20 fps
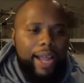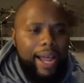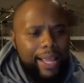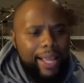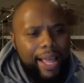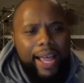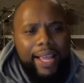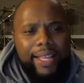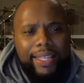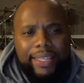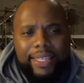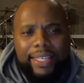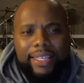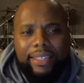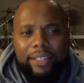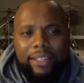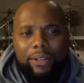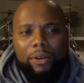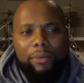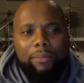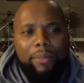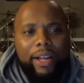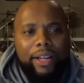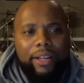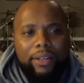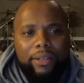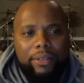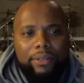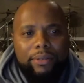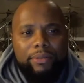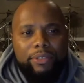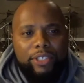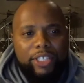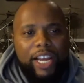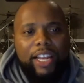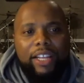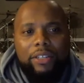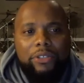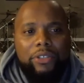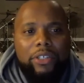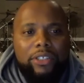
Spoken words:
I think the Lord might challenge